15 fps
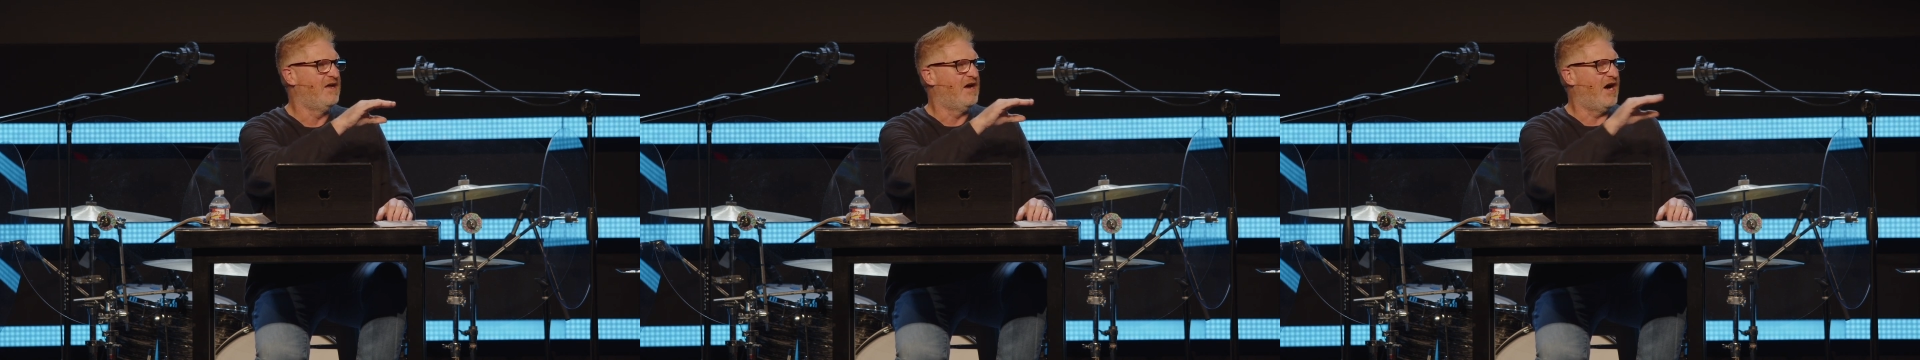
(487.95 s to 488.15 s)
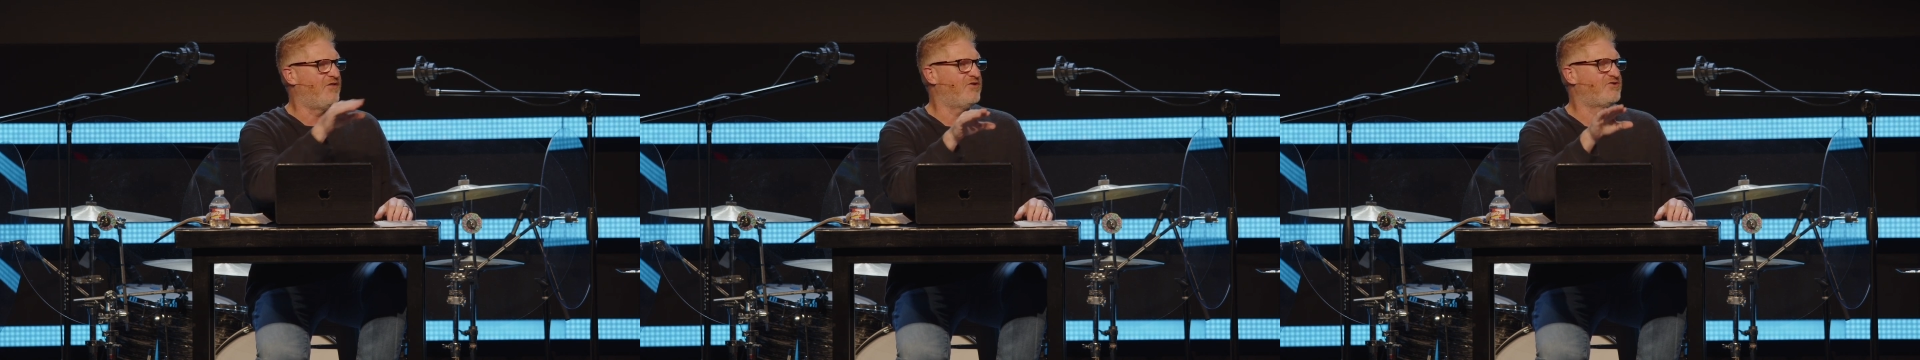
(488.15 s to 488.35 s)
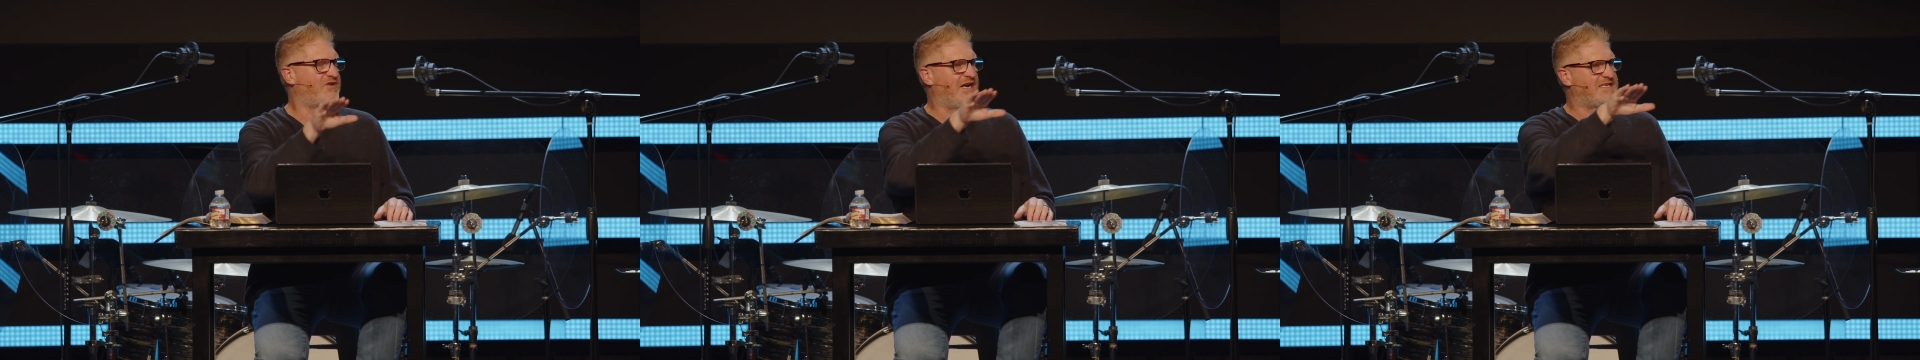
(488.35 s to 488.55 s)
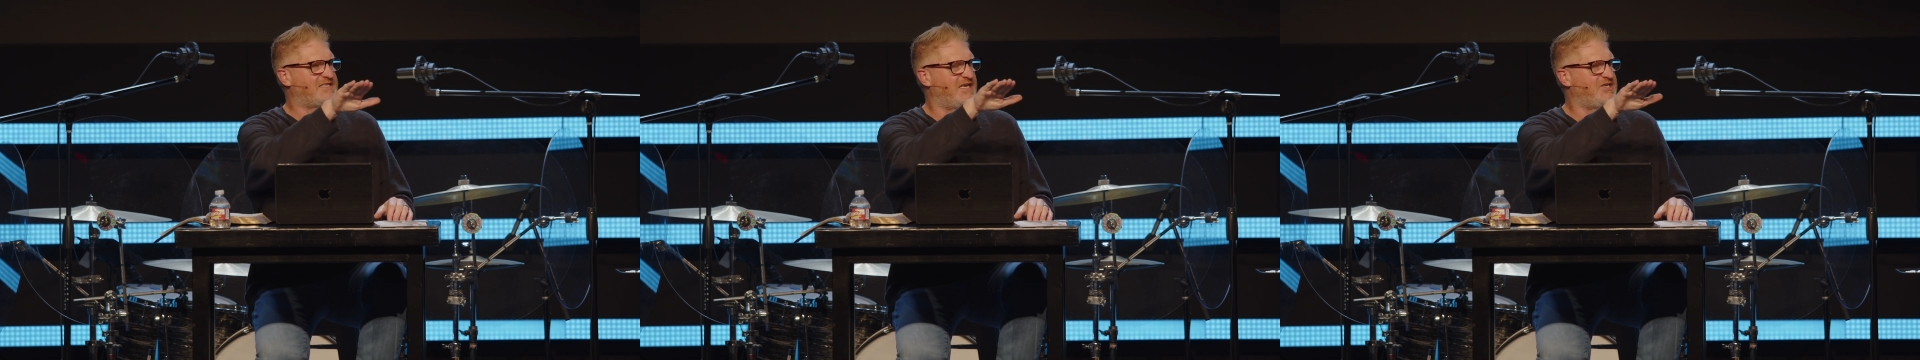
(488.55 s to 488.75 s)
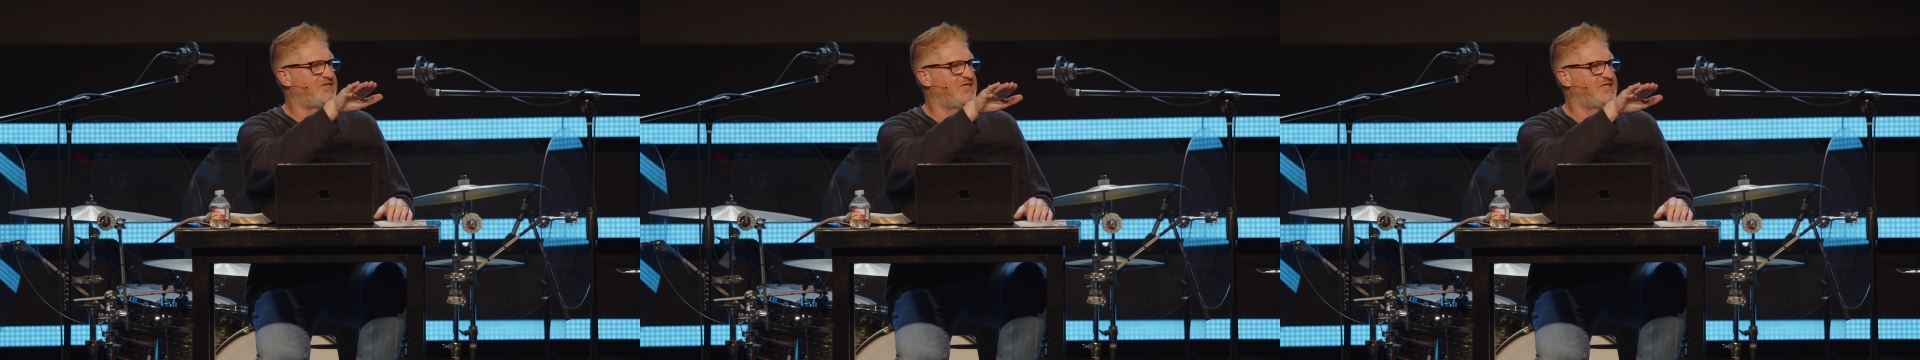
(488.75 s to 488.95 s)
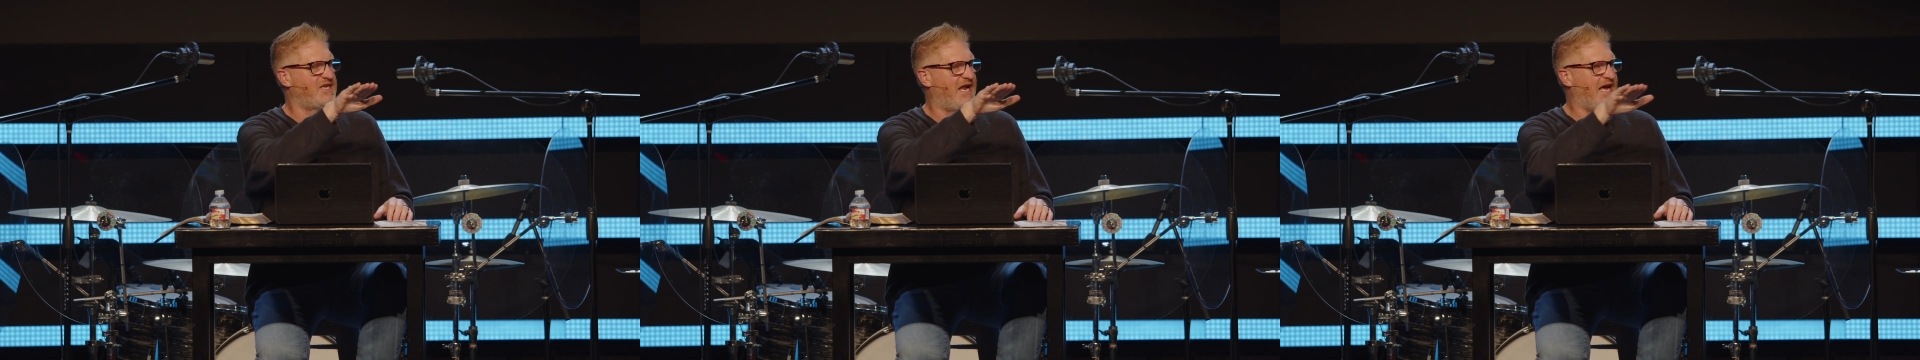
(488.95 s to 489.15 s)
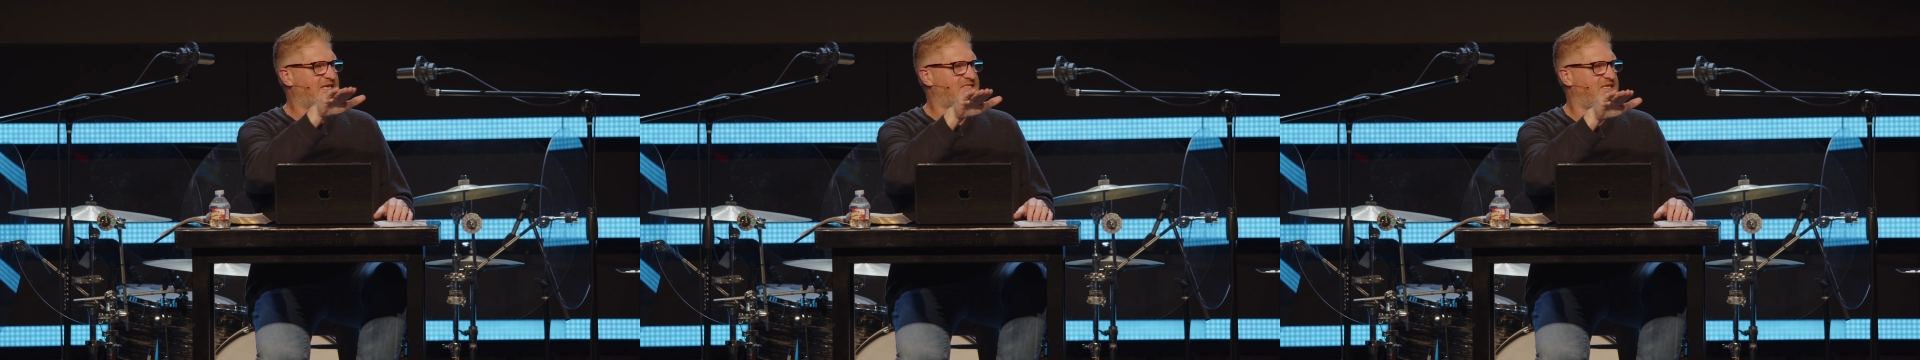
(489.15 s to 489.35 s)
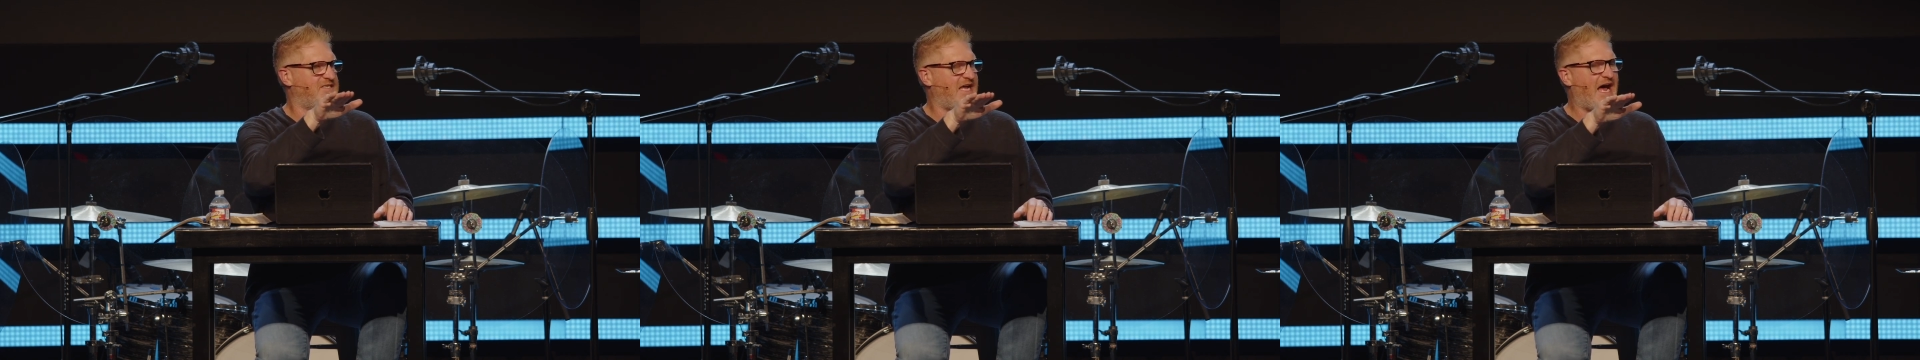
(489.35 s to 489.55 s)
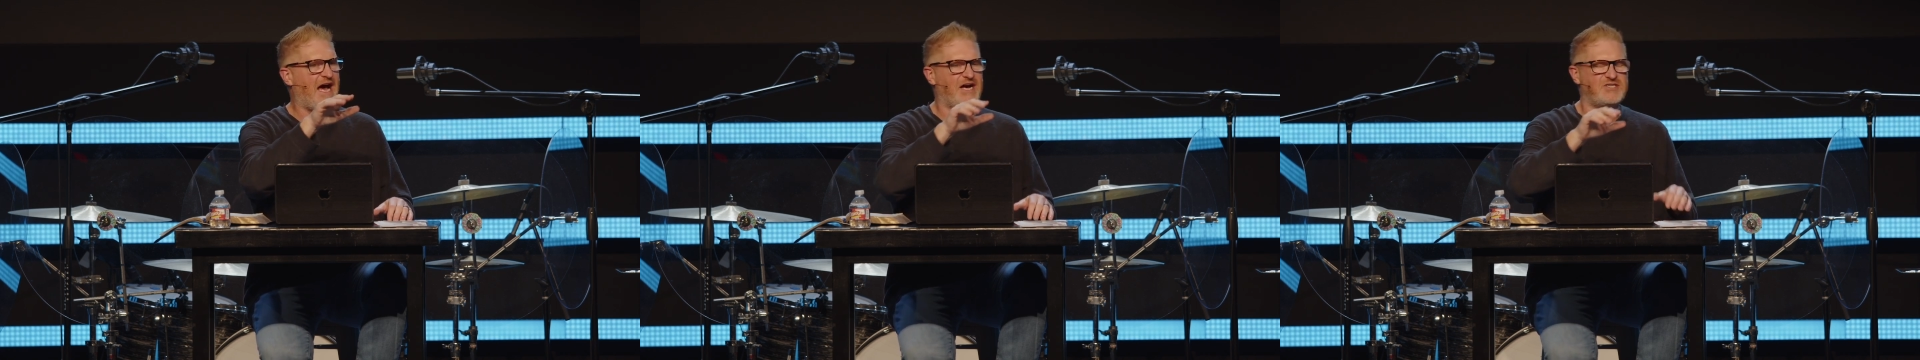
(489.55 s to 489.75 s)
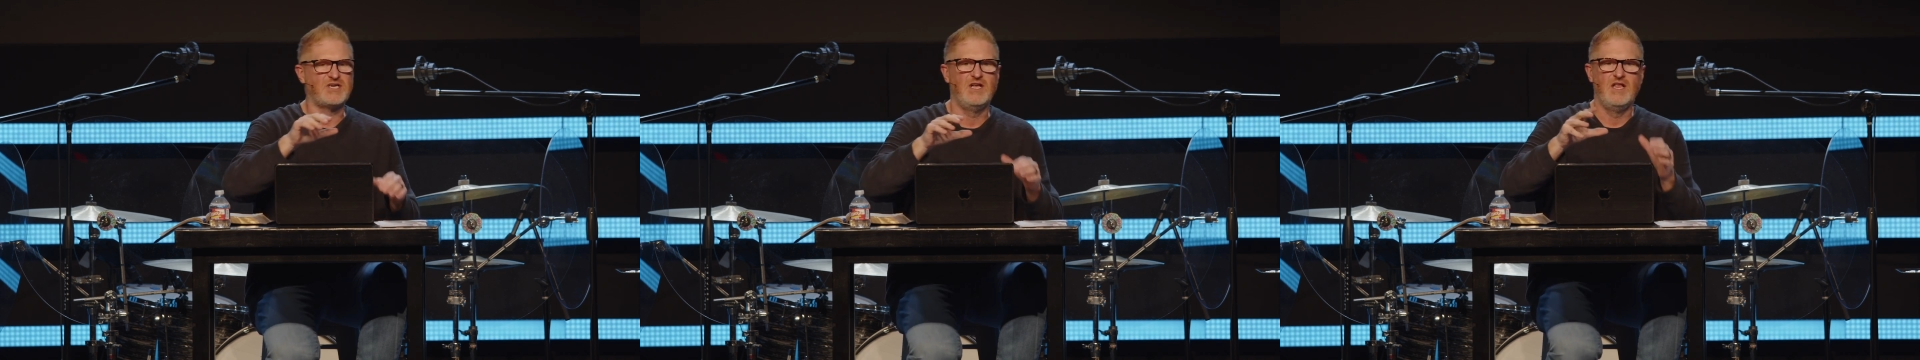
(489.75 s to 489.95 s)
other translations, it has a
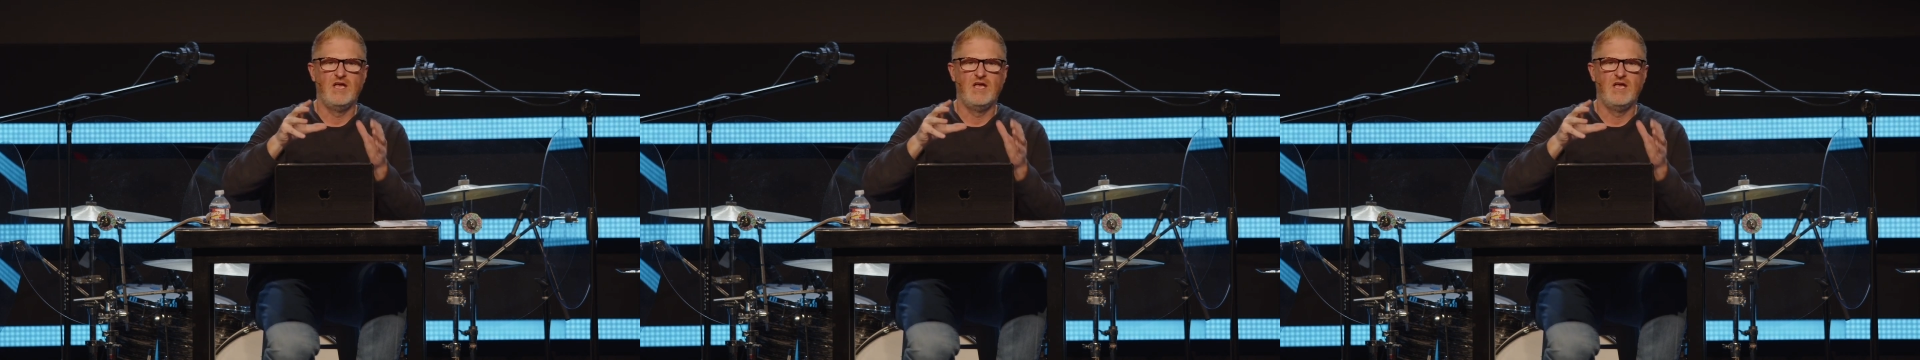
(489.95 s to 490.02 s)
dash,